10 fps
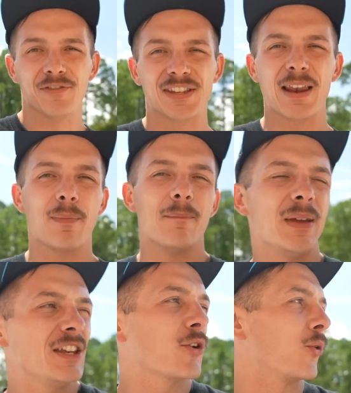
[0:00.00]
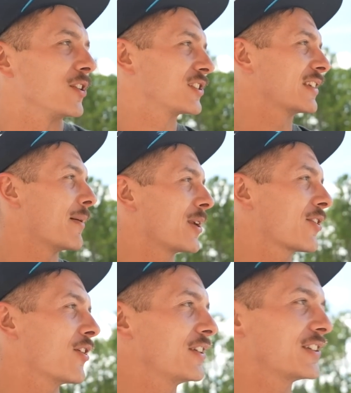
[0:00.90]
I've set up a mini course. I'm going to
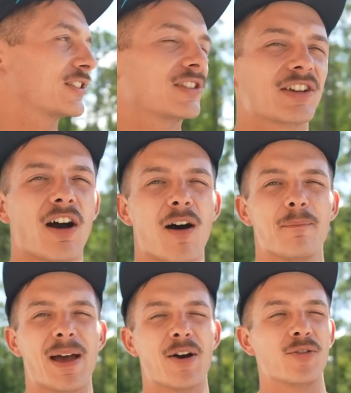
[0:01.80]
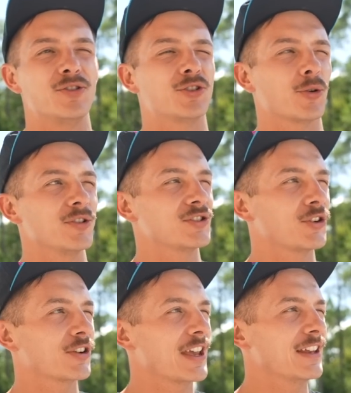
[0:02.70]
call this compound short
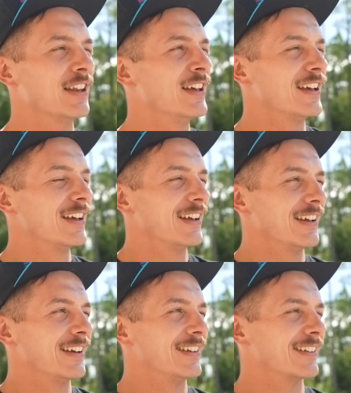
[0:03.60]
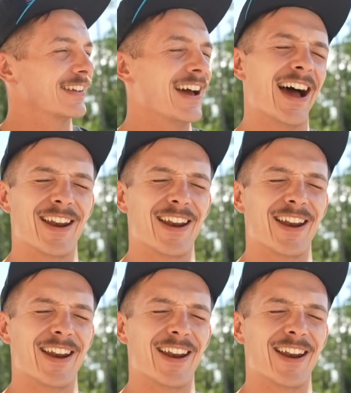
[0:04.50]
circuit. I